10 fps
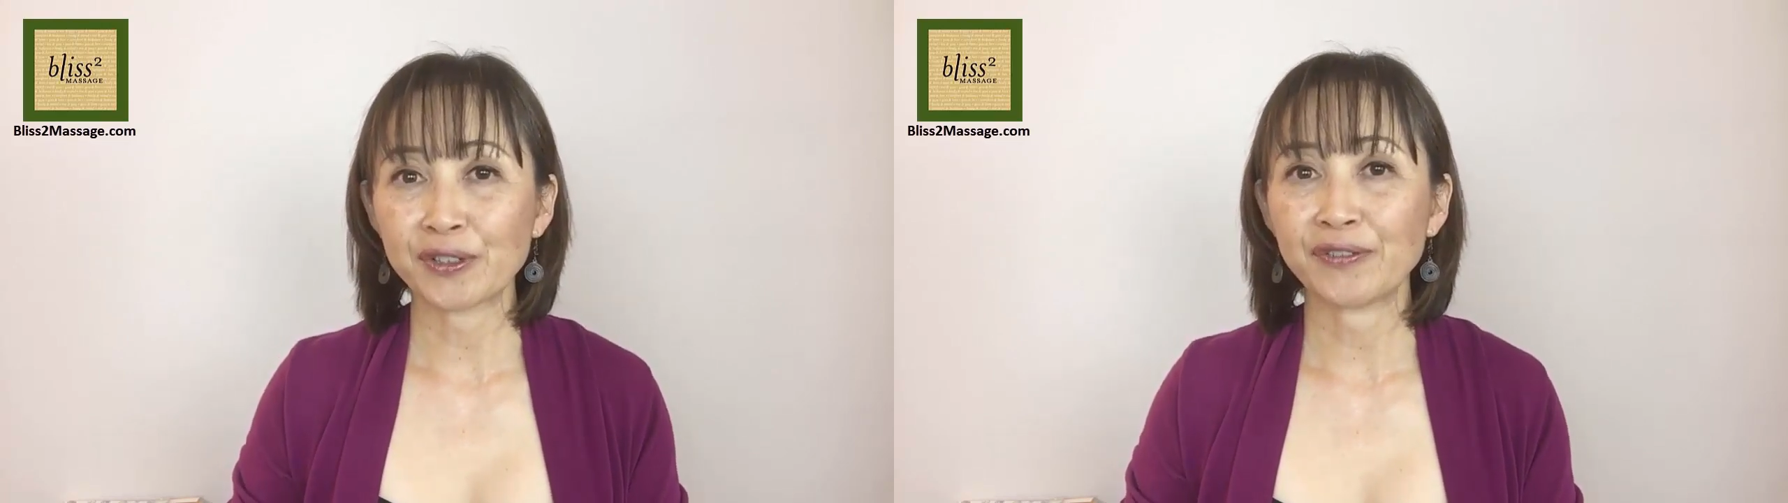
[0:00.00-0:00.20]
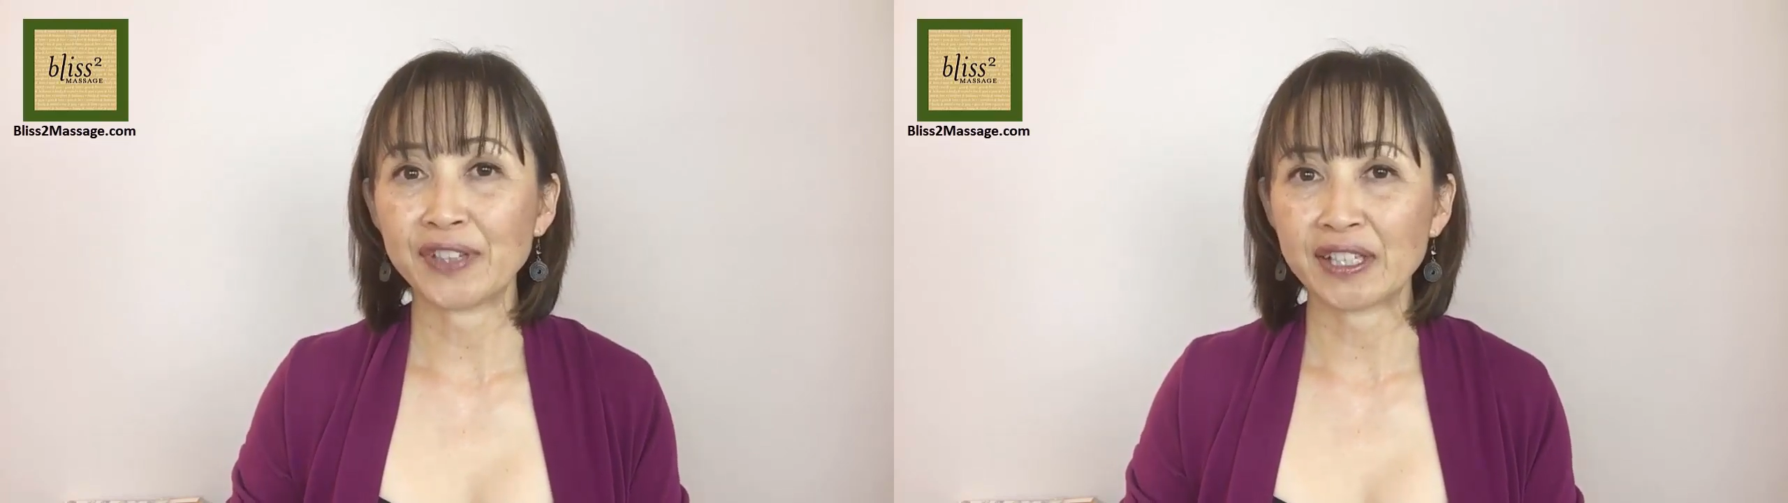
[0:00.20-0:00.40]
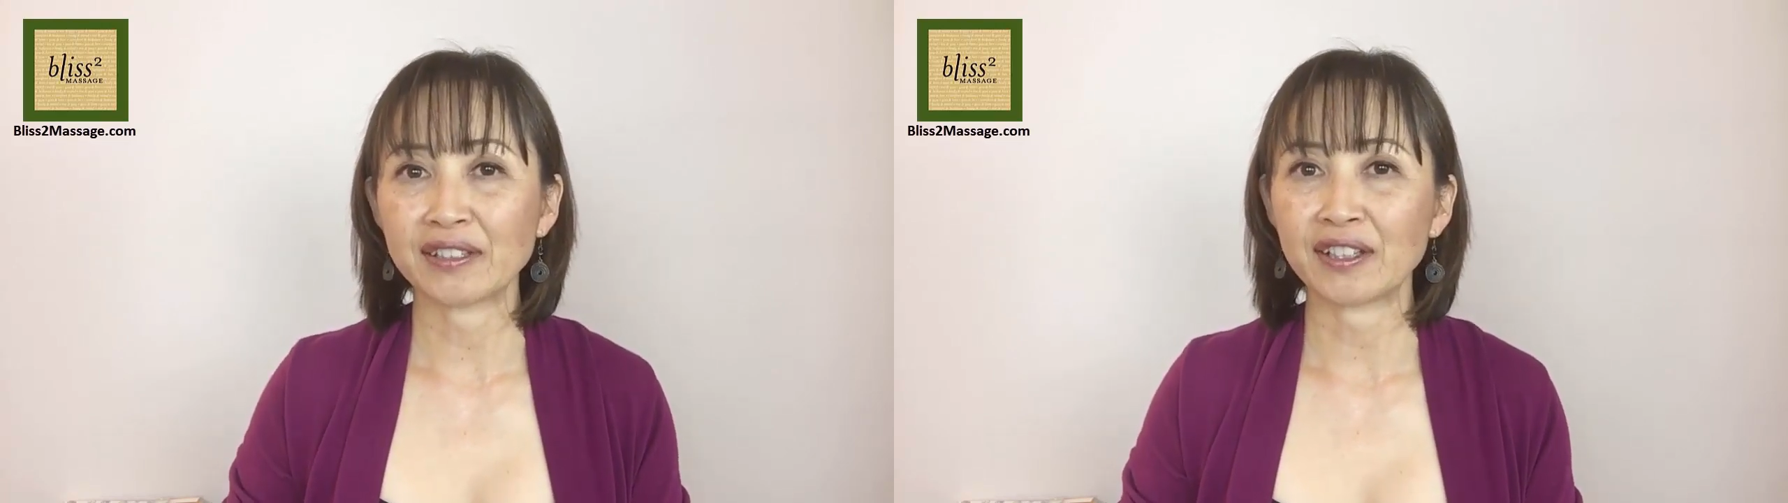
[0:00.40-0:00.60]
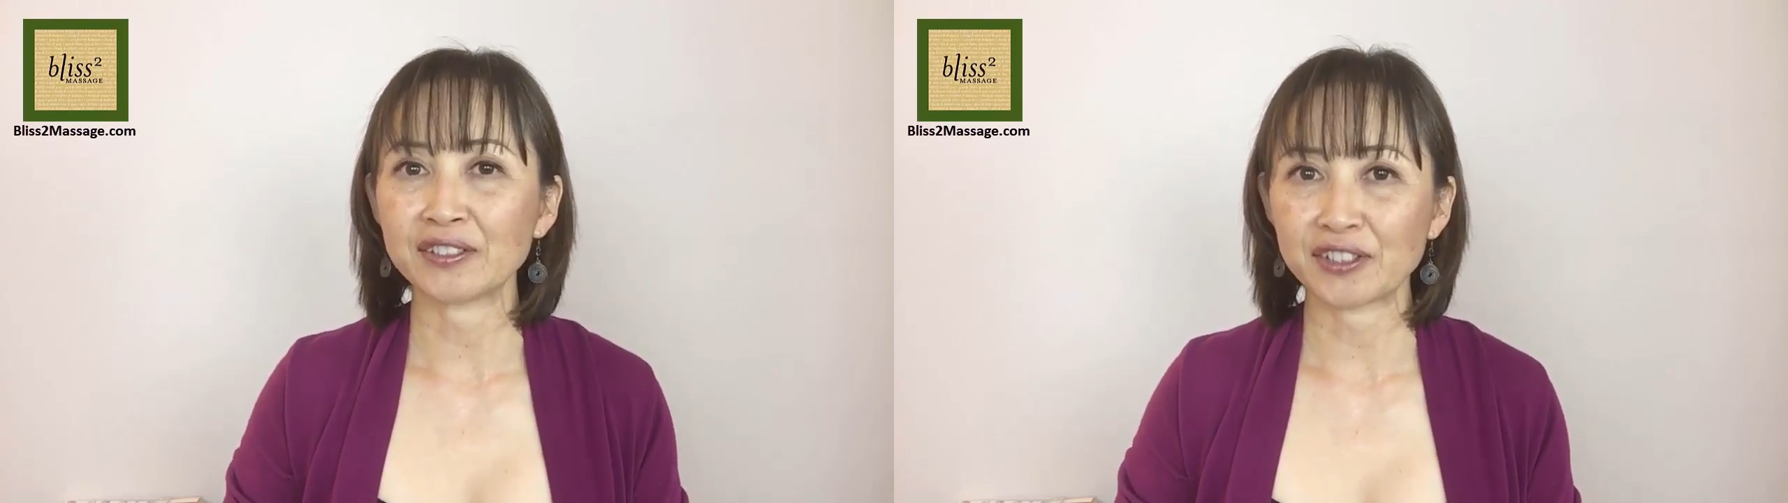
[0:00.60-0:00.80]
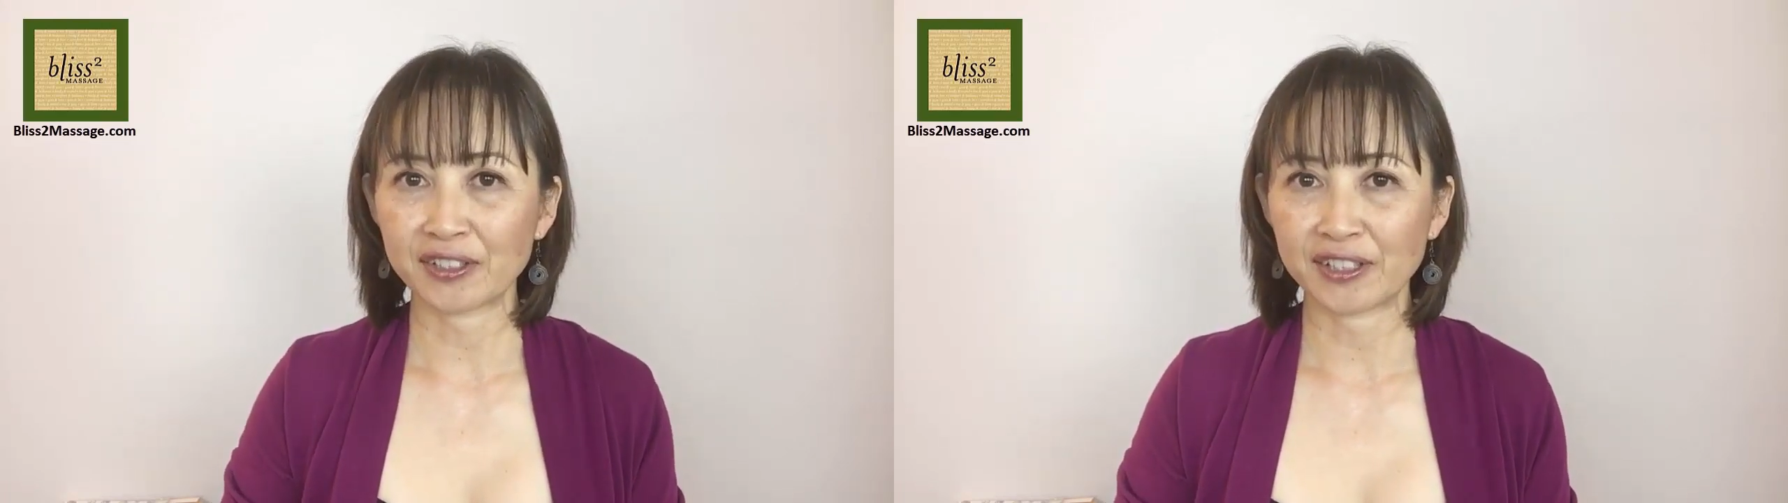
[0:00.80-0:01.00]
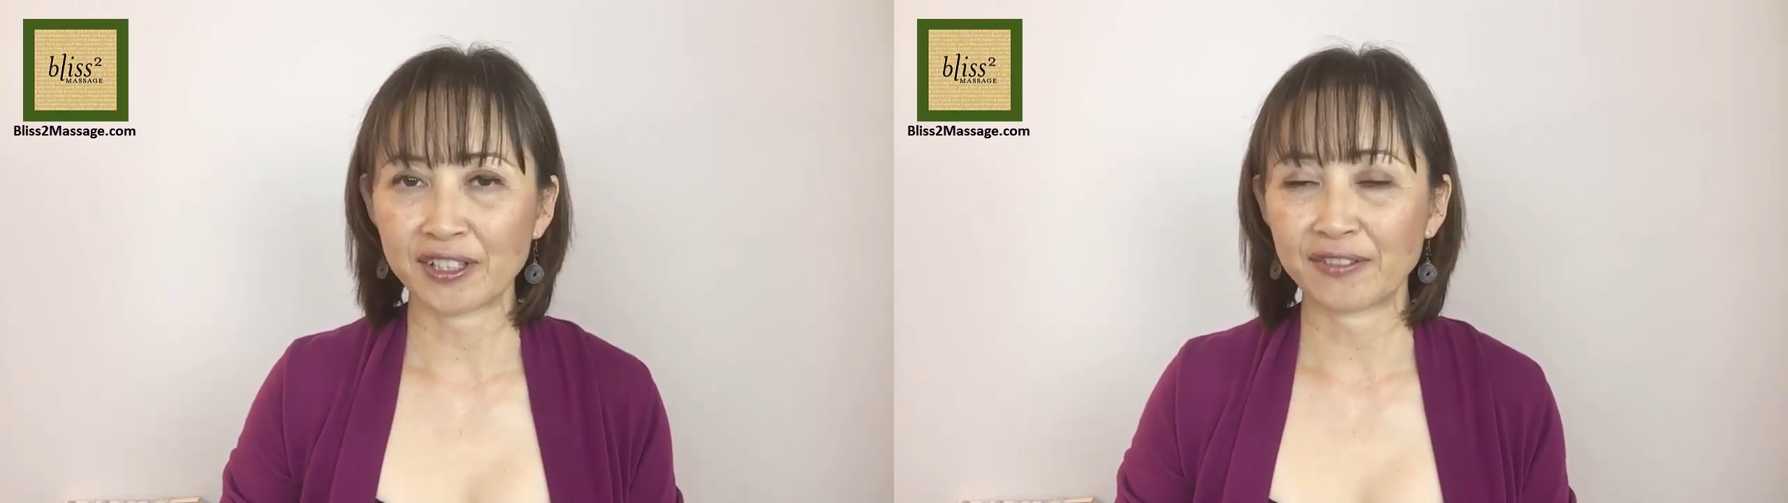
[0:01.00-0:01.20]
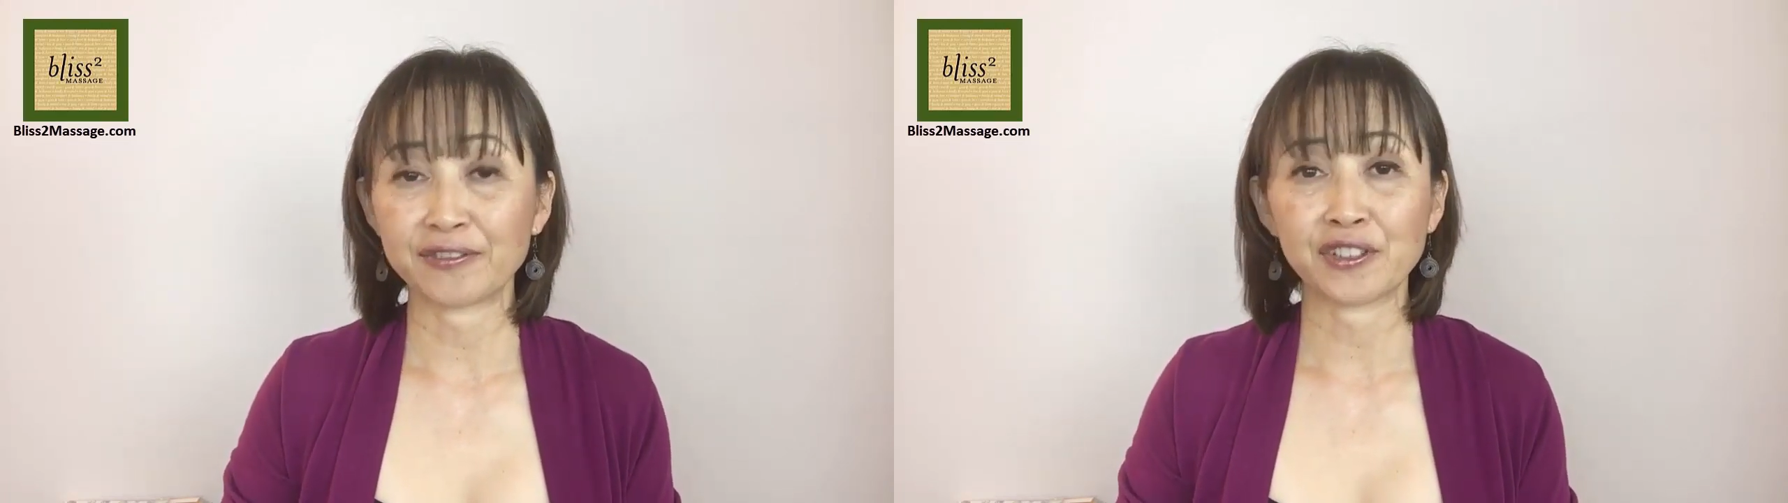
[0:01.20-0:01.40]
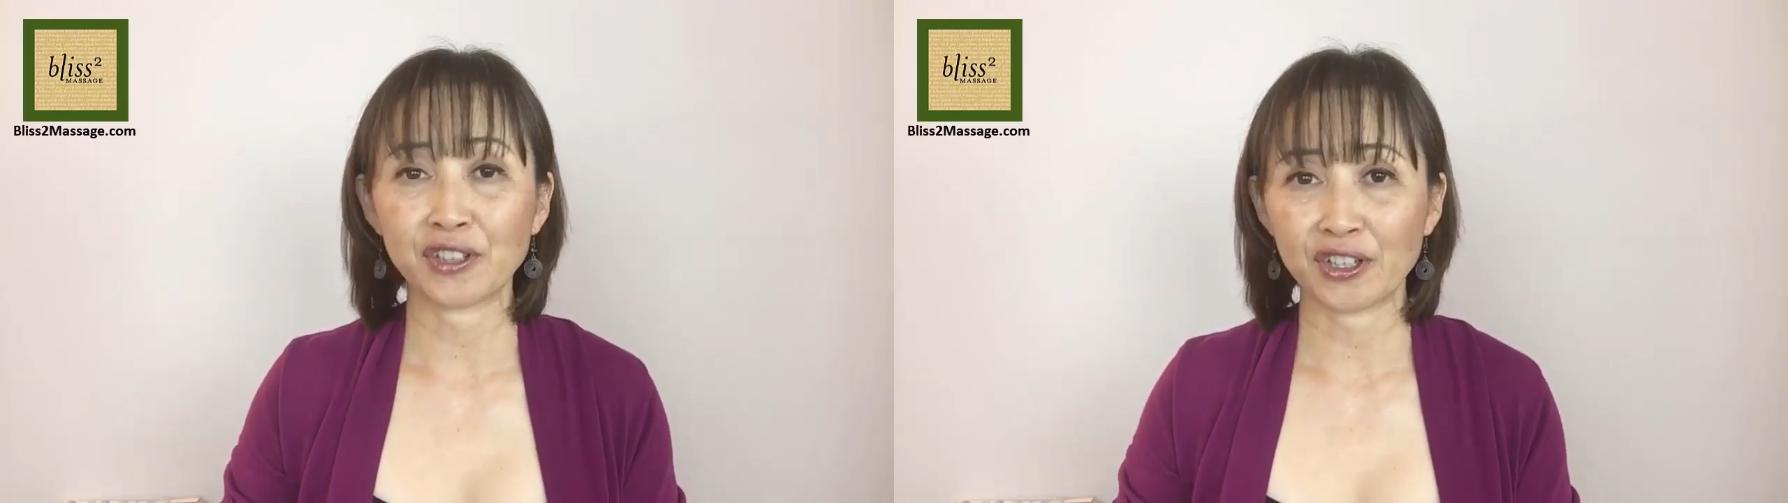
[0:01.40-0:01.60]
the vegan alternative
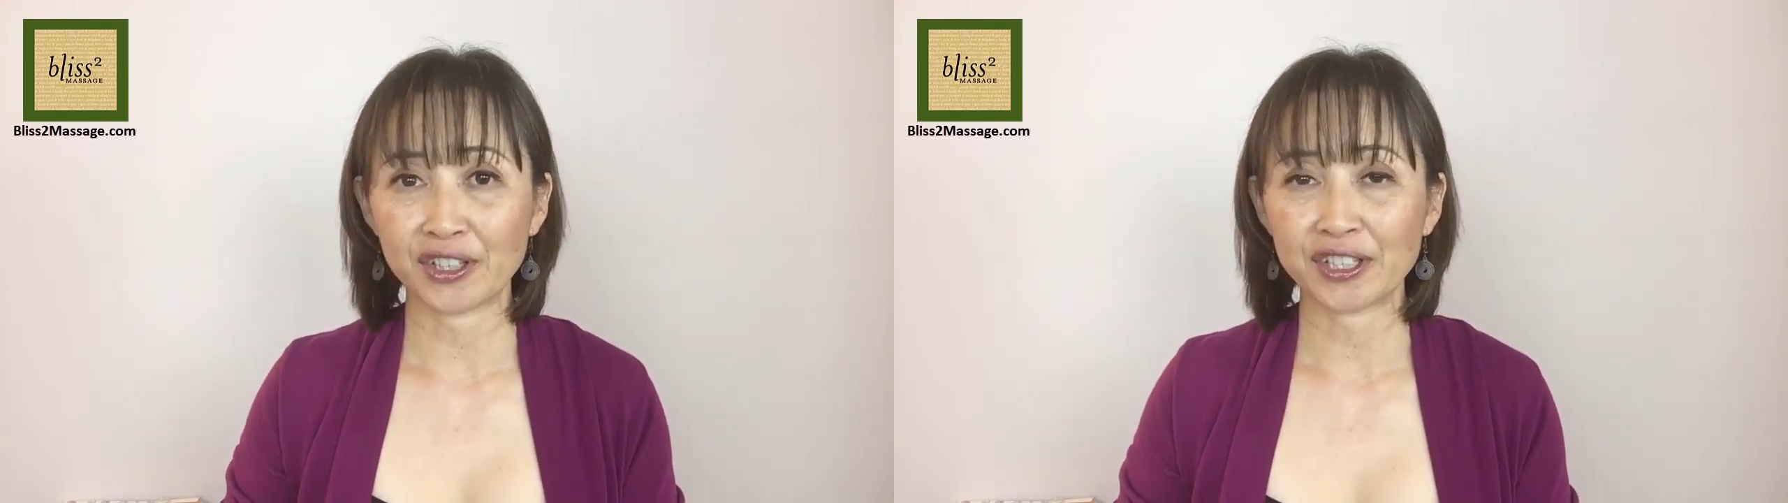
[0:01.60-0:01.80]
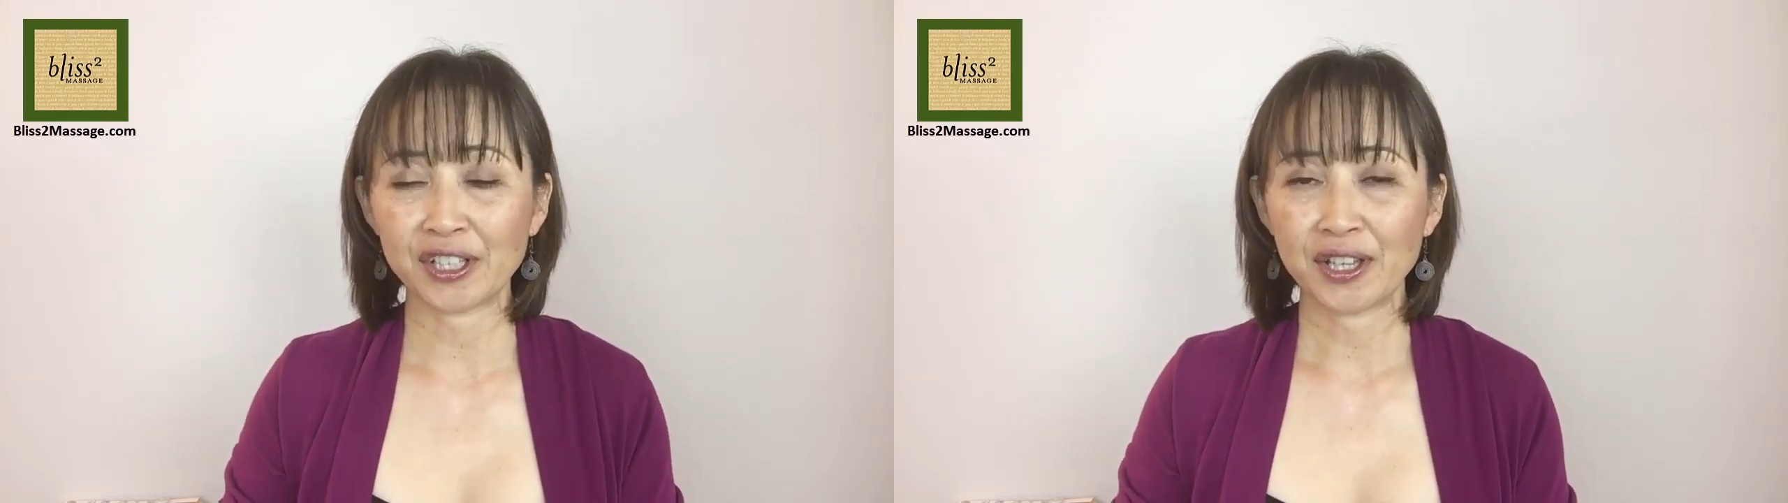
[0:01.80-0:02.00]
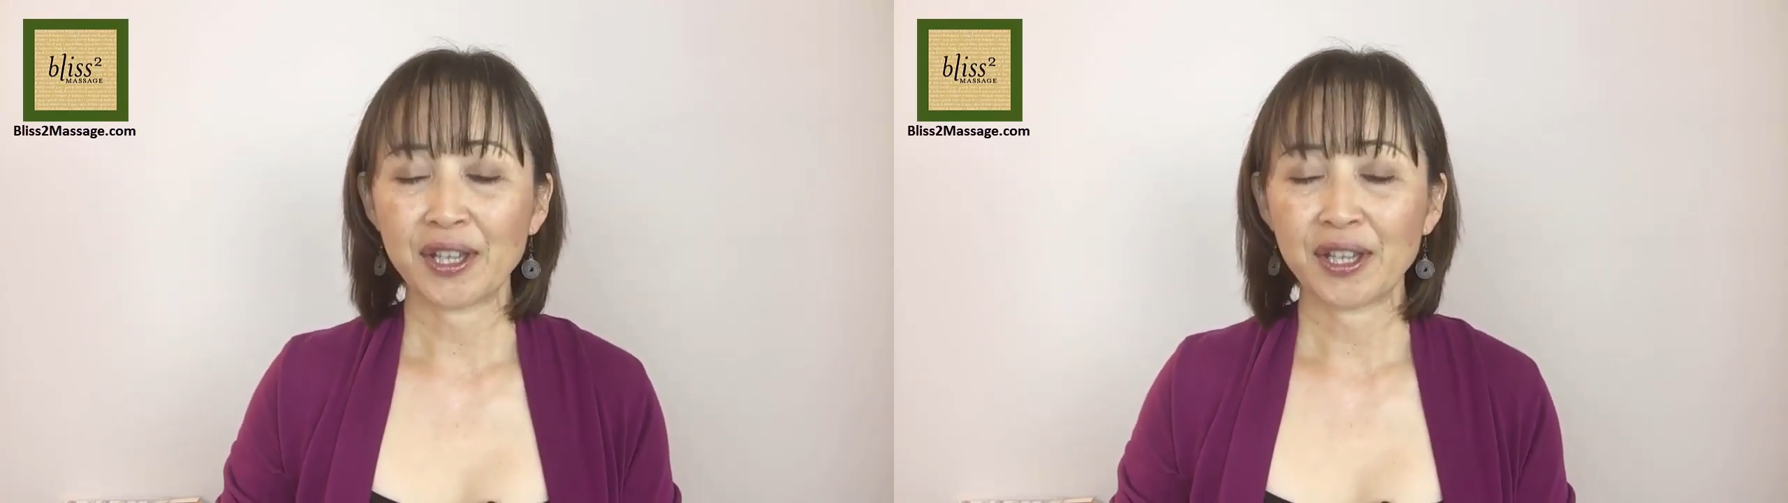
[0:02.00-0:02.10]
for lard